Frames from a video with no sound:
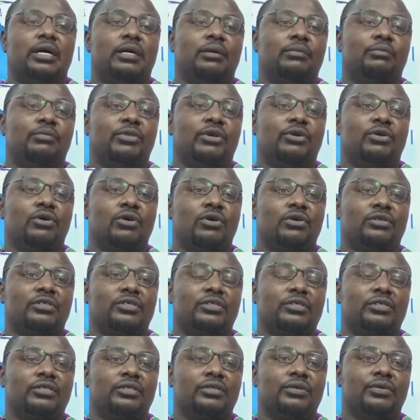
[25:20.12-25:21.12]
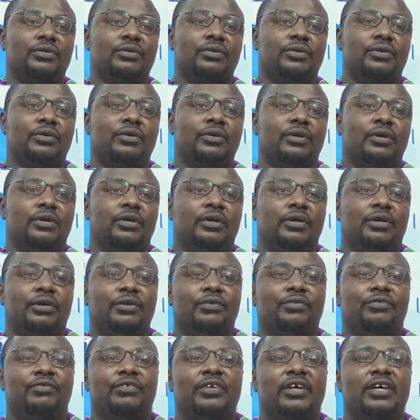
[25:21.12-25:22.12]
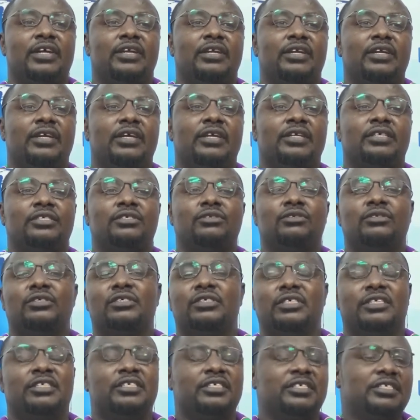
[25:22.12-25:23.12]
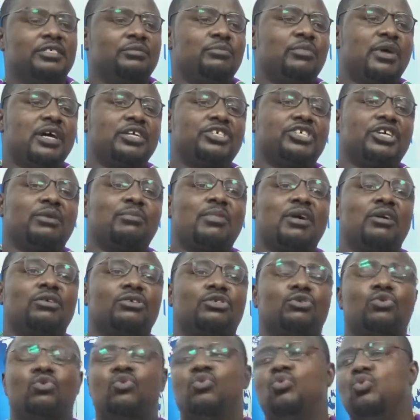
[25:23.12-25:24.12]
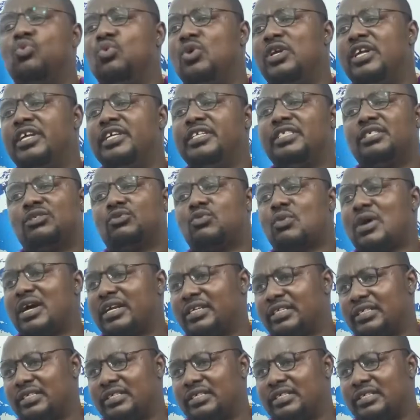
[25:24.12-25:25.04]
Because then it isn't much about who leads what.